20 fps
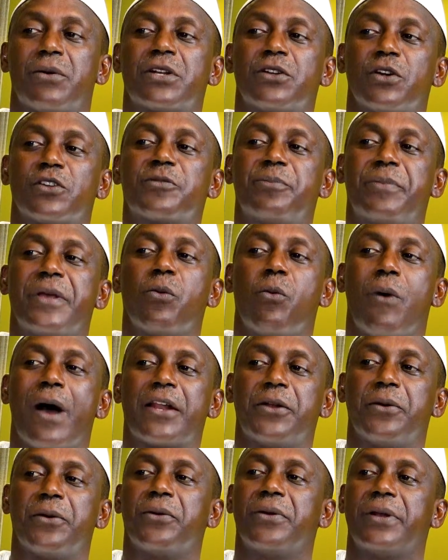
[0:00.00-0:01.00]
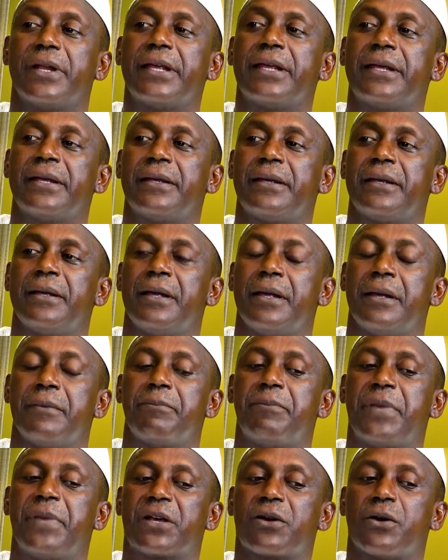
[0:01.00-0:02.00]
not be one only,
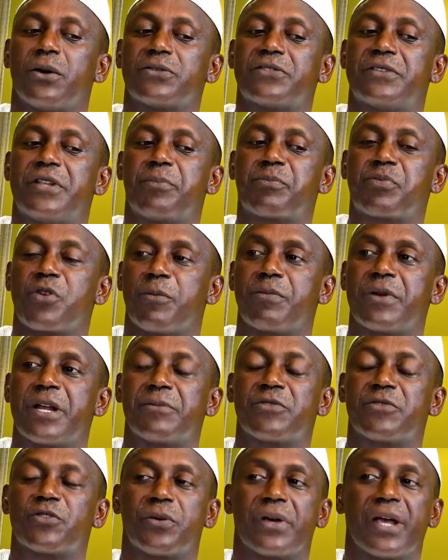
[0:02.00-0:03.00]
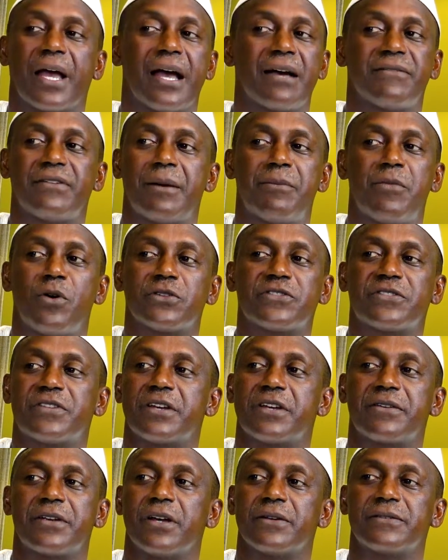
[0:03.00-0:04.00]
because the problems we have are more
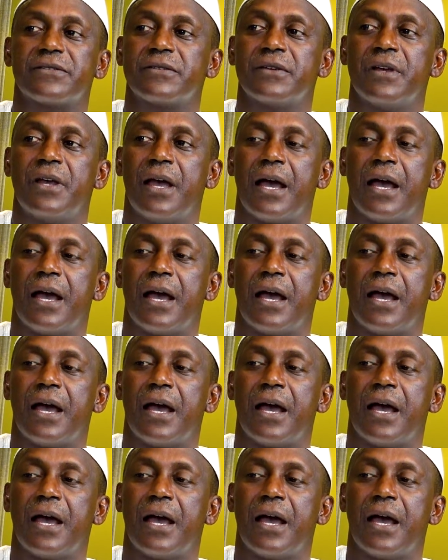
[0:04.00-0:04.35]
serious.